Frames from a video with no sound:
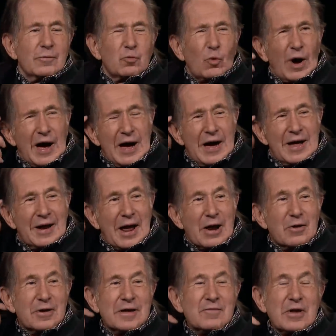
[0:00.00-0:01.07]
What? I
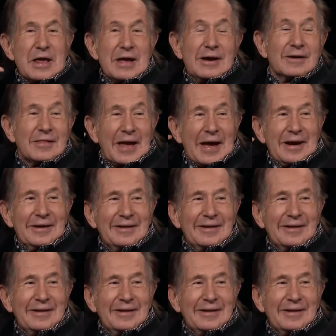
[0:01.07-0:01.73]
don't even hear that.